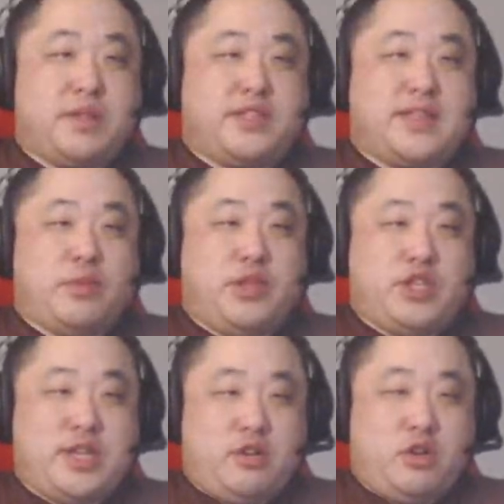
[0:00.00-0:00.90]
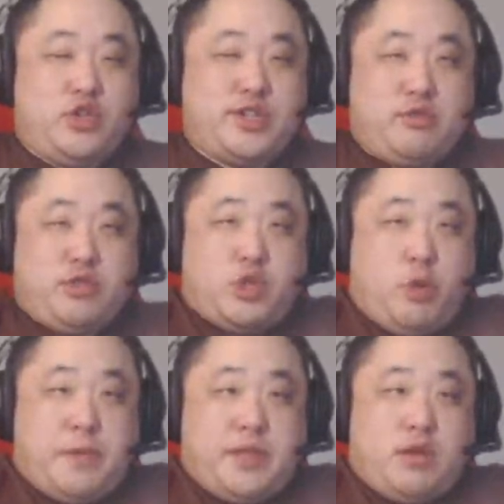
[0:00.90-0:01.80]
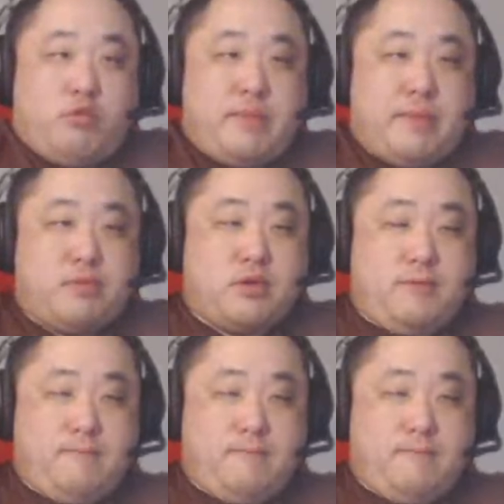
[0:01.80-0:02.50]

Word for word: is that when the chal Earth challenges open? I don't remember.